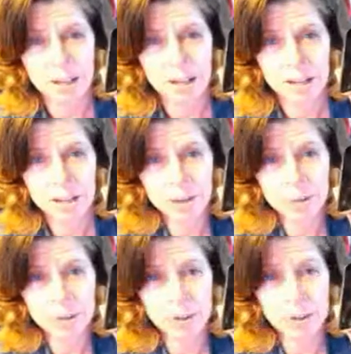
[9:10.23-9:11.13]

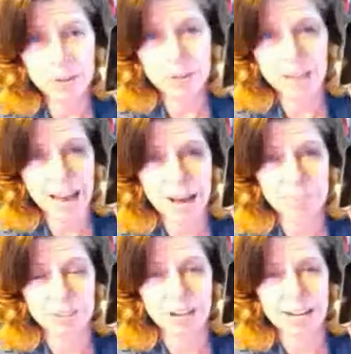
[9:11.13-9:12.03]
you've
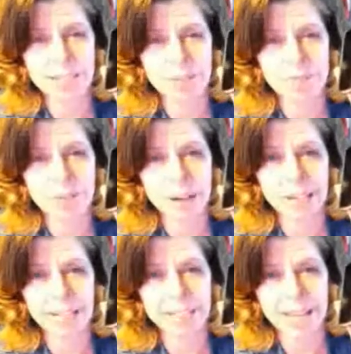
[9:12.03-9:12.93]
capsized a
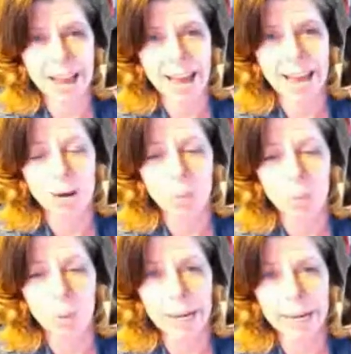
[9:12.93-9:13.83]
fucking day
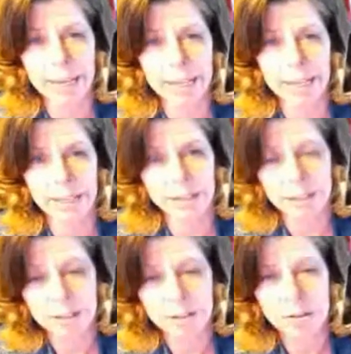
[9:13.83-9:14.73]
waiting
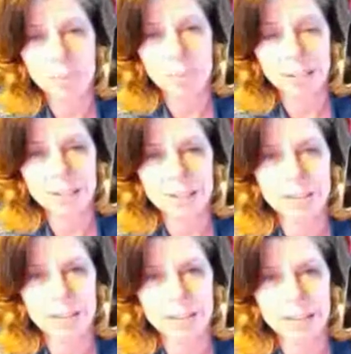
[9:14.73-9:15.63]
because you
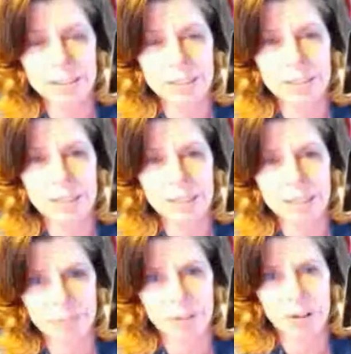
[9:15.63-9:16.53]
said you
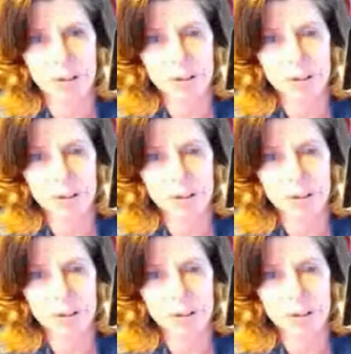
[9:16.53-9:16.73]
deliver.